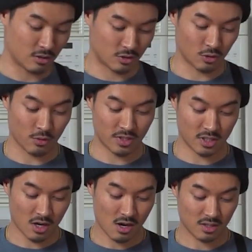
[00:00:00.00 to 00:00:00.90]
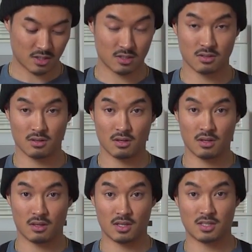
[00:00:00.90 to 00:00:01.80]
soy sauce,
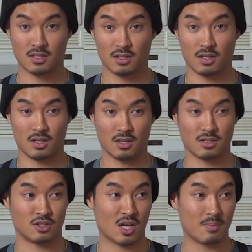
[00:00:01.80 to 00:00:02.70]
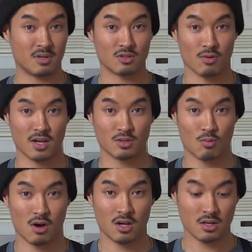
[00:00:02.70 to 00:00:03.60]
this is Japanese rice
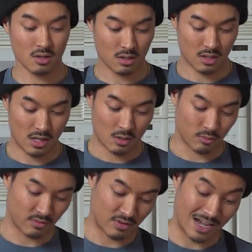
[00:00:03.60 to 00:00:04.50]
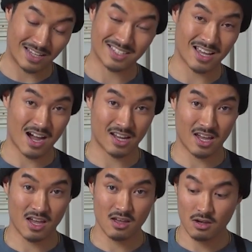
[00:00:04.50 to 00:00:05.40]
wine, we've got
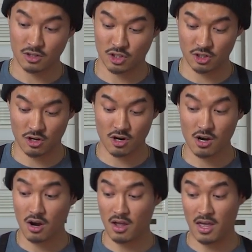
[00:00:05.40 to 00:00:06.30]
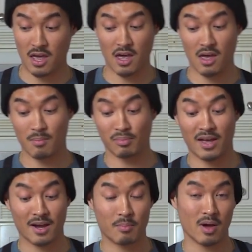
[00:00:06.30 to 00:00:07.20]
sake, sugar, and
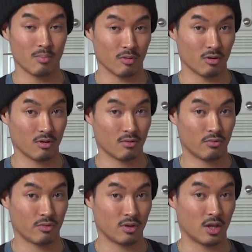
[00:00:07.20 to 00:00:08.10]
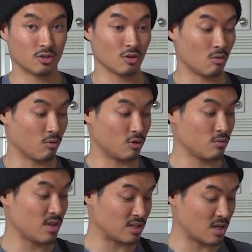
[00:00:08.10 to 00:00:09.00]
black pepper. And so we're doing that